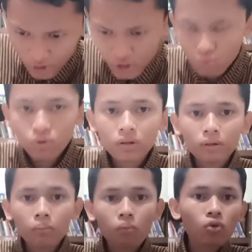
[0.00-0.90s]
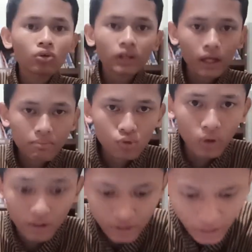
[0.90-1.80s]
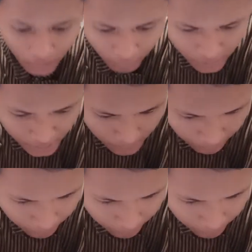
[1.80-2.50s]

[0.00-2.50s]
just want more time to ourselves.